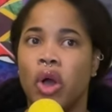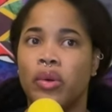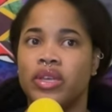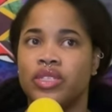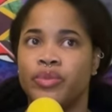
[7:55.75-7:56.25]

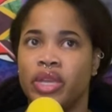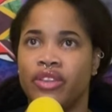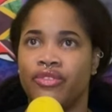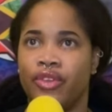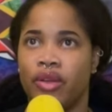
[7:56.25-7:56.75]
have
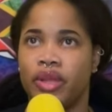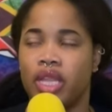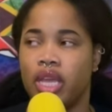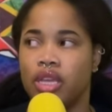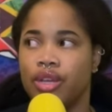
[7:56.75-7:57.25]
always been
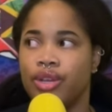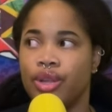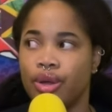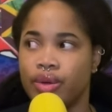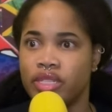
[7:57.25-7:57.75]
very
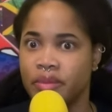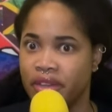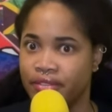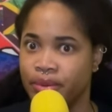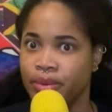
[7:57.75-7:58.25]
like, no,
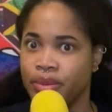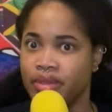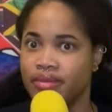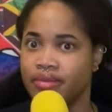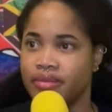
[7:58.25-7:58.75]
it's my
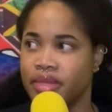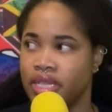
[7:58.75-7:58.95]
food.